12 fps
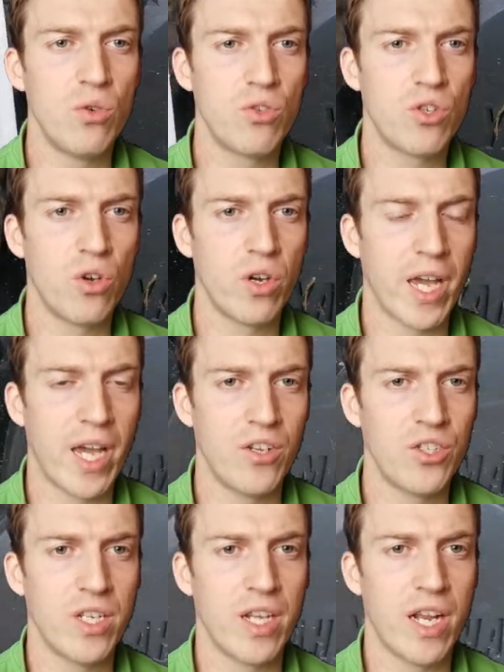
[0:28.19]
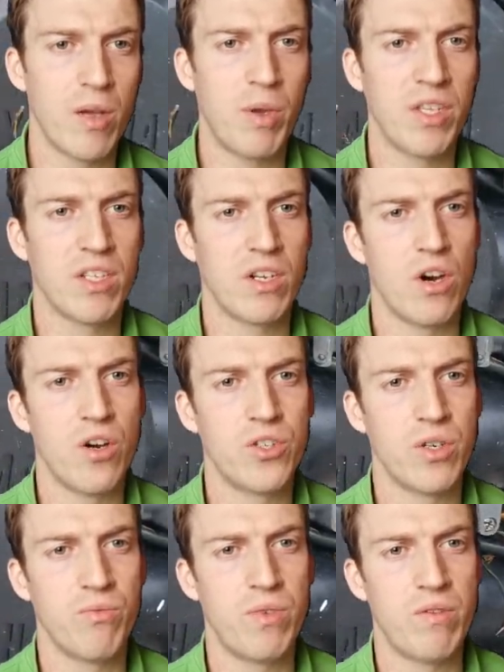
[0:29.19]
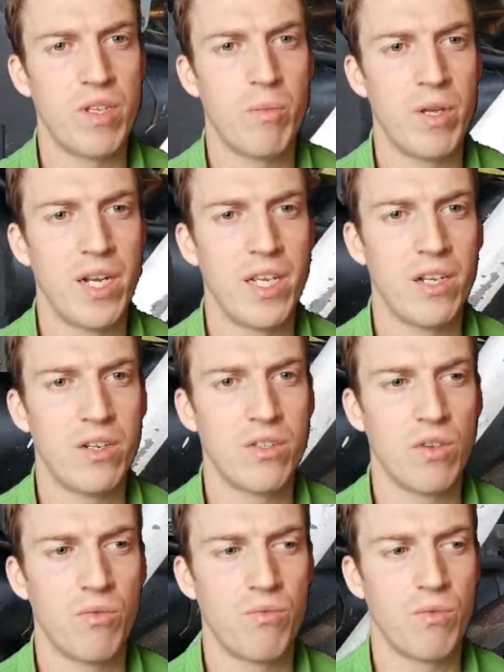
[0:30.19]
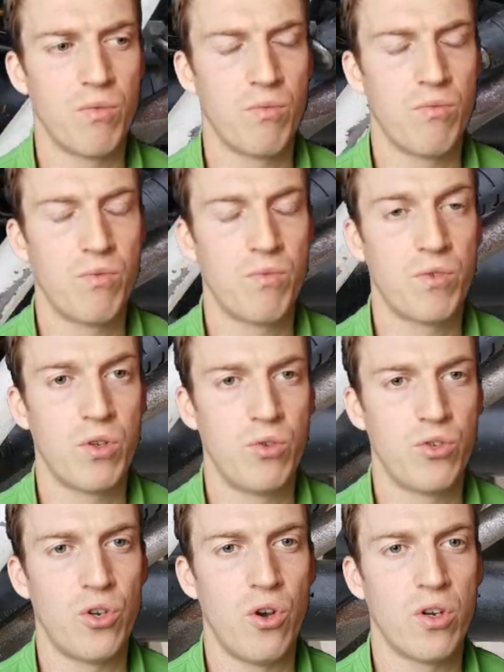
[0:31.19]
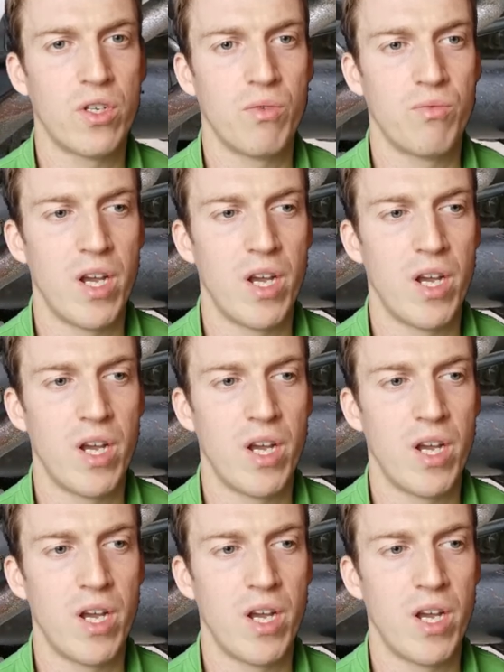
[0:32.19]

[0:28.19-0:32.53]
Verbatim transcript: two-stroke engine that I mix at 150 milliliters of two-stroke to